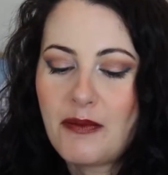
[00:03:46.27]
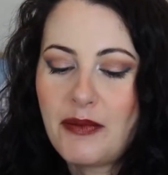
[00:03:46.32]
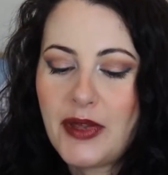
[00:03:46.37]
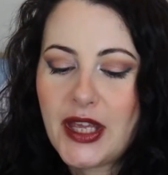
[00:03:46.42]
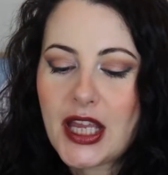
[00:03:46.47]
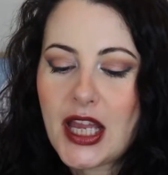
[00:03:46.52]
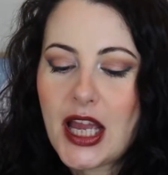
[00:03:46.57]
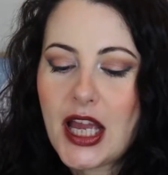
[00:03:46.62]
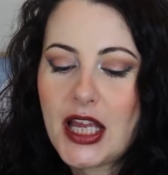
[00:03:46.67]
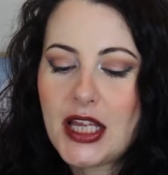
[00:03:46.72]

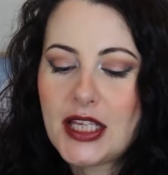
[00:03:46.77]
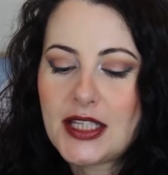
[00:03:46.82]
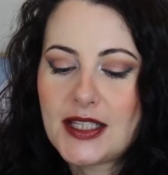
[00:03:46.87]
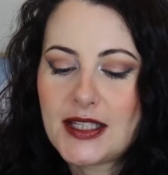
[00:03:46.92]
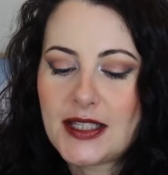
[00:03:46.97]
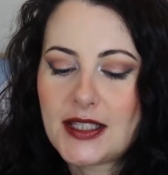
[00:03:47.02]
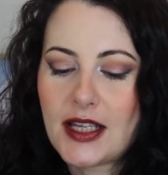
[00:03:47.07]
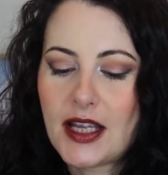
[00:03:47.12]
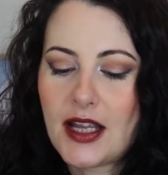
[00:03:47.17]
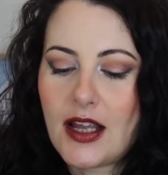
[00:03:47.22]

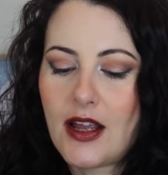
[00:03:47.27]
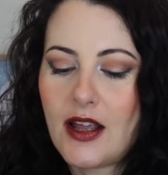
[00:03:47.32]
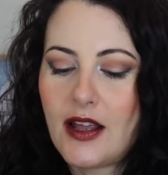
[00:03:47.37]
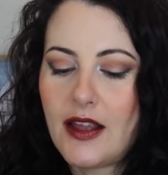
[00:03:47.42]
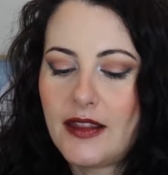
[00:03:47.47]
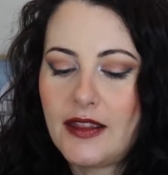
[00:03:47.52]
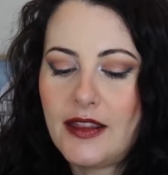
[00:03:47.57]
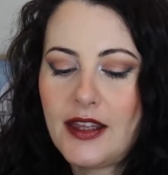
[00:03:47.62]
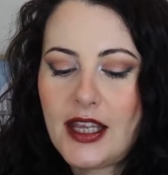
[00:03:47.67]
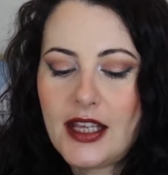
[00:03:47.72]
because
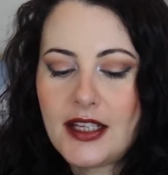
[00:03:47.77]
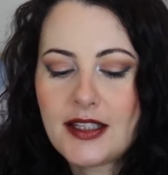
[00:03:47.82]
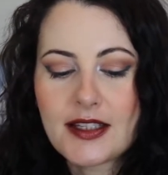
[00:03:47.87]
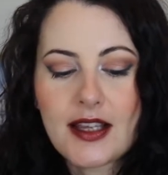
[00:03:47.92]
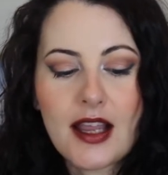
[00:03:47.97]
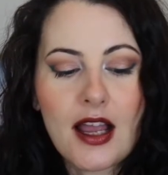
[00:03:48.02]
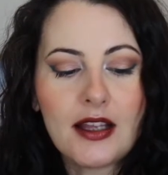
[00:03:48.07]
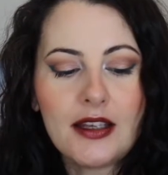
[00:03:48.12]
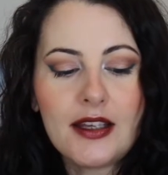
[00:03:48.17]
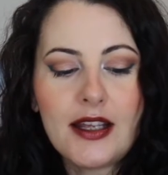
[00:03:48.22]
these
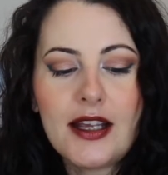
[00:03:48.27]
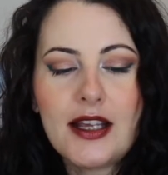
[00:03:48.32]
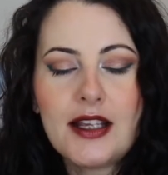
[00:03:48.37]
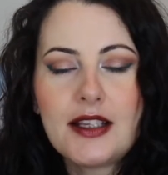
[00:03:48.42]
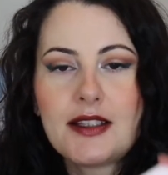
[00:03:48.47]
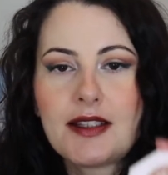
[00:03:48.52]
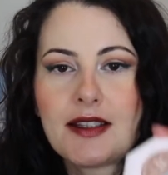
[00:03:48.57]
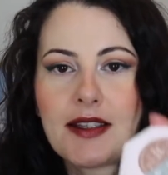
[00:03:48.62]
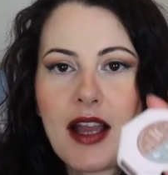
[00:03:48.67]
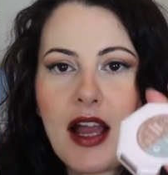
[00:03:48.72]

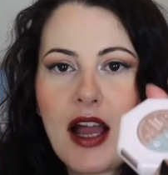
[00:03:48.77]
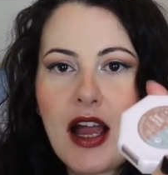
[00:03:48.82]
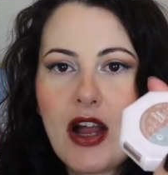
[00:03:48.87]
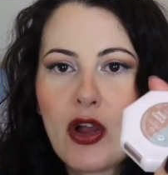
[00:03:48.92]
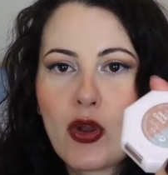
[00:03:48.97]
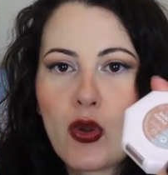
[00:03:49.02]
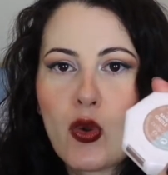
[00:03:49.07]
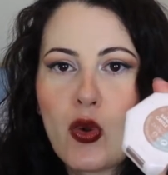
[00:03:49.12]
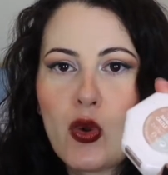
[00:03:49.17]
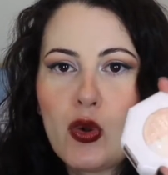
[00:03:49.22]
colors
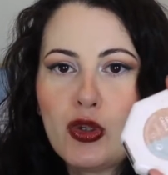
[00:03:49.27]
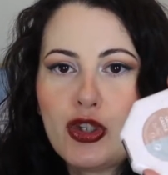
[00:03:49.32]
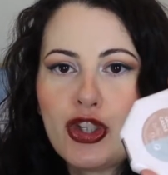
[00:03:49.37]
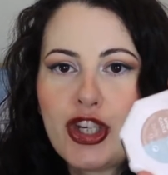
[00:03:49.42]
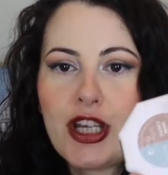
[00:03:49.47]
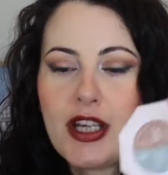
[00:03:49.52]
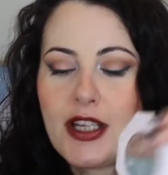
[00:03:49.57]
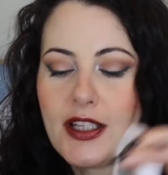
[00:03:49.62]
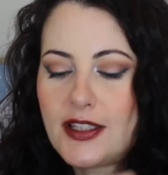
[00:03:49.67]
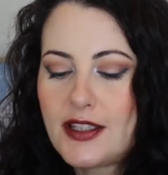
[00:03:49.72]
are
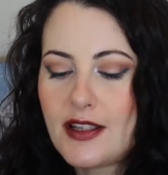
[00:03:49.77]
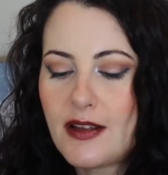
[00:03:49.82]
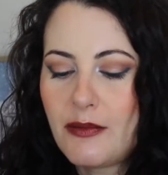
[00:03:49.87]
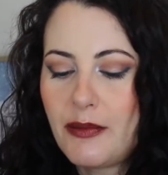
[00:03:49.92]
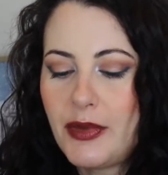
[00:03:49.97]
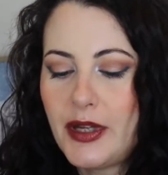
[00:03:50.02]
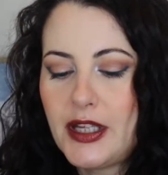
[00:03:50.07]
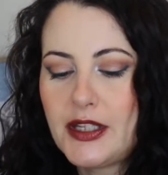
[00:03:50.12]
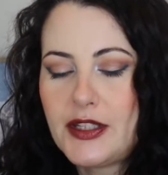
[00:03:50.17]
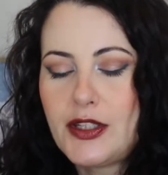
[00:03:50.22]
gorgeous,
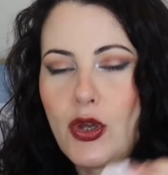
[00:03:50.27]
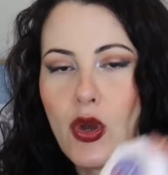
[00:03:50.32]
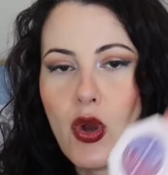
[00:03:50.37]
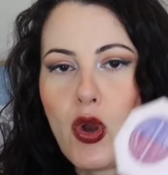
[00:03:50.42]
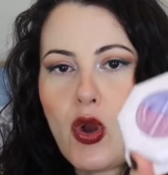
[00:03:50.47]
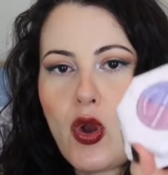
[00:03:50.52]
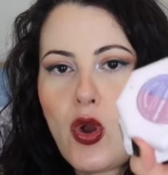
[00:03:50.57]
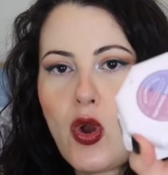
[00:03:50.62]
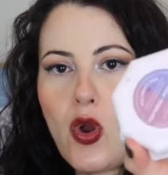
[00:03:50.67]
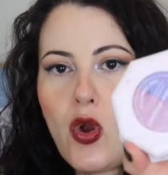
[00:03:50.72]
but
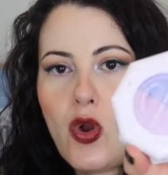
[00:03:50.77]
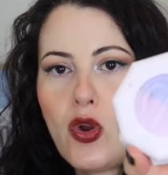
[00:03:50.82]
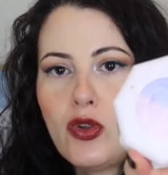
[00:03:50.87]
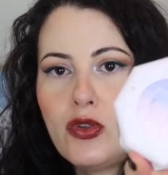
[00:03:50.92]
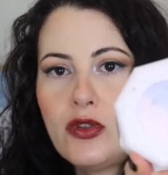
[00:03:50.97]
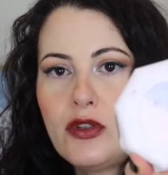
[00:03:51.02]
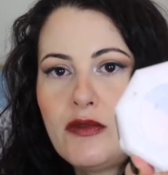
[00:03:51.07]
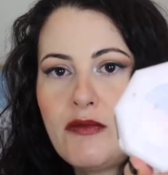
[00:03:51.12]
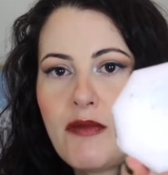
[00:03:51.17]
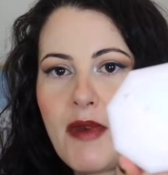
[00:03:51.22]

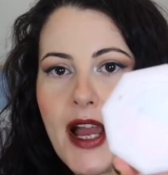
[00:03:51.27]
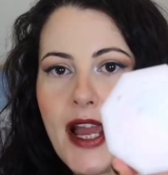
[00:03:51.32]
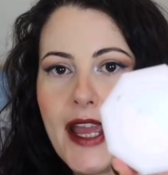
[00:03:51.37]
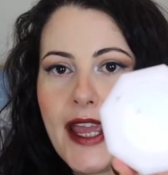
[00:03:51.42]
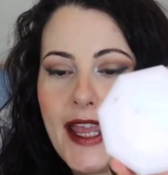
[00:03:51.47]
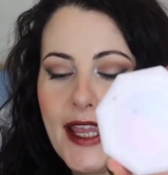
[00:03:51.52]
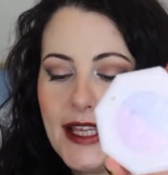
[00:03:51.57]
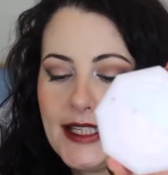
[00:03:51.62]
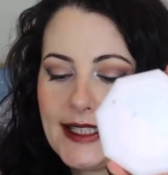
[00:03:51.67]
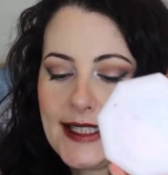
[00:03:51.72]
on
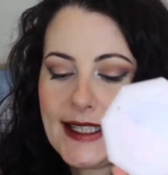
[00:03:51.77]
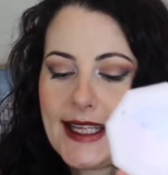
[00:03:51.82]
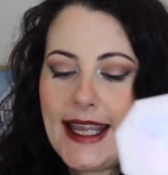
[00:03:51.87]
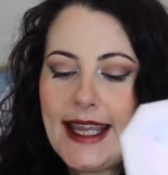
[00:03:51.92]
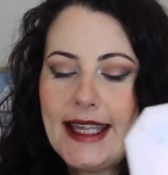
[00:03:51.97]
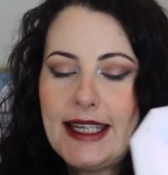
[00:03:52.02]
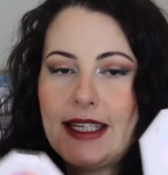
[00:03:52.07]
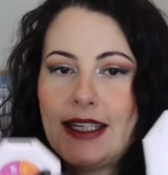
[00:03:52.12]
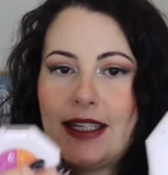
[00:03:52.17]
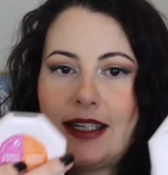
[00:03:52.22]
my
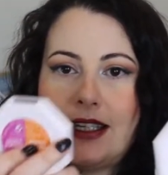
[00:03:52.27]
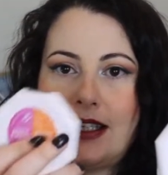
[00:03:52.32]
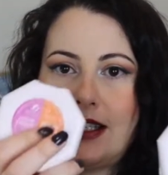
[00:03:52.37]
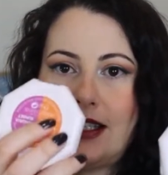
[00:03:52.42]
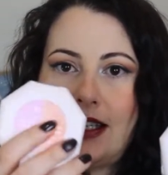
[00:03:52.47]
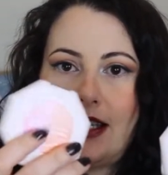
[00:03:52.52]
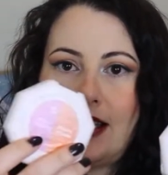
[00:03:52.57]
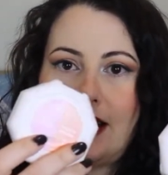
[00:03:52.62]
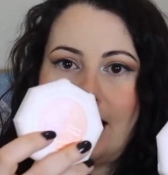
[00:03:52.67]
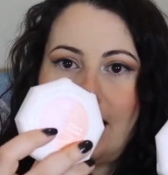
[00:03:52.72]
skin,
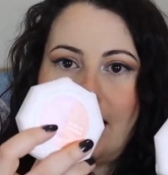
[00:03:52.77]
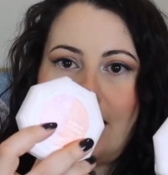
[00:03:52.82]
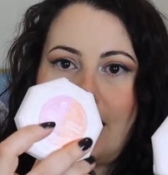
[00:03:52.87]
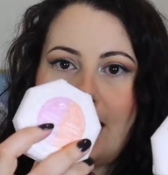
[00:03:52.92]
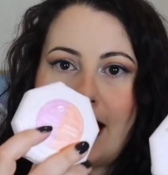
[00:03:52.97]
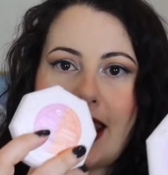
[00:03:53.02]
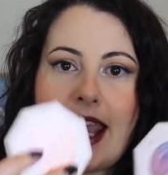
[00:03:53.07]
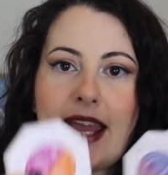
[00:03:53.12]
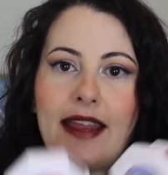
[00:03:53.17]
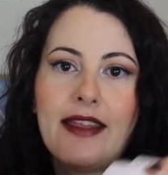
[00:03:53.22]

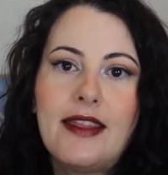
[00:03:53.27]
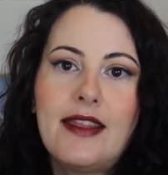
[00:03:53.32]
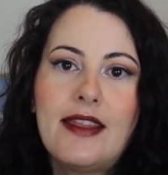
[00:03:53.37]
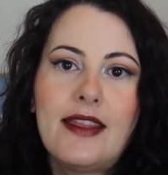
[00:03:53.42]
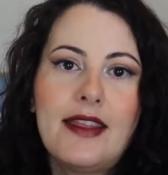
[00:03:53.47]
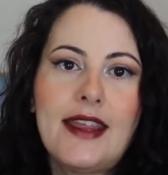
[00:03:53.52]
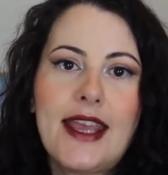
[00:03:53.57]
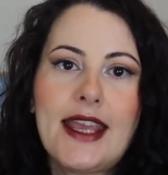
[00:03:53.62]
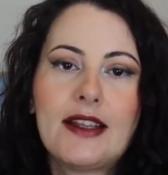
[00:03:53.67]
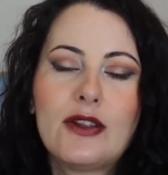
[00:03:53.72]
again,
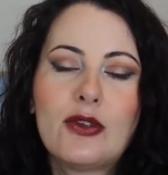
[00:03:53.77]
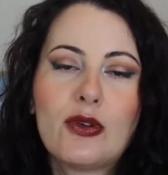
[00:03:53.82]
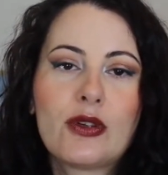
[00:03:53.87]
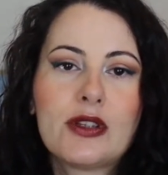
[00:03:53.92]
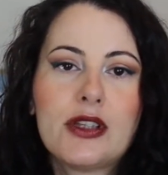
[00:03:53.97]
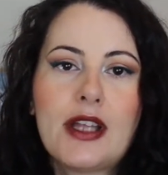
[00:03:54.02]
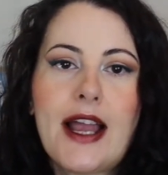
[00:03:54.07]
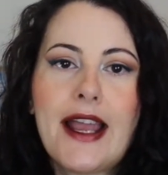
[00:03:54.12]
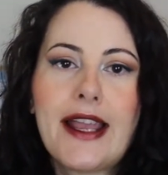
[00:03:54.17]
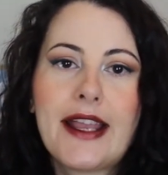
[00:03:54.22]
they
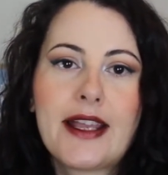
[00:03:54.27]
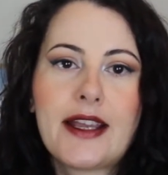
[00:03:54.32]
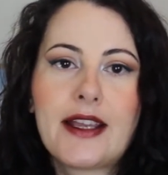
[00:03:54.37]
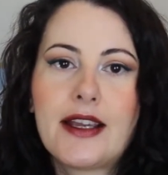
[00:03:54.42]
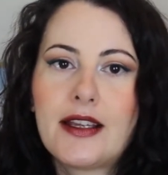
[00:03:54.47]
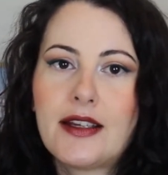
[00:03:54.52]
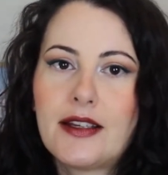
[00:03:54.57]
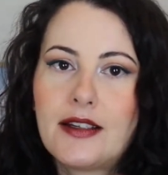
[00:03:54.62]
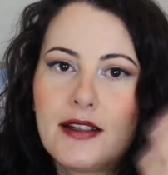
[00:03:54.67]
look like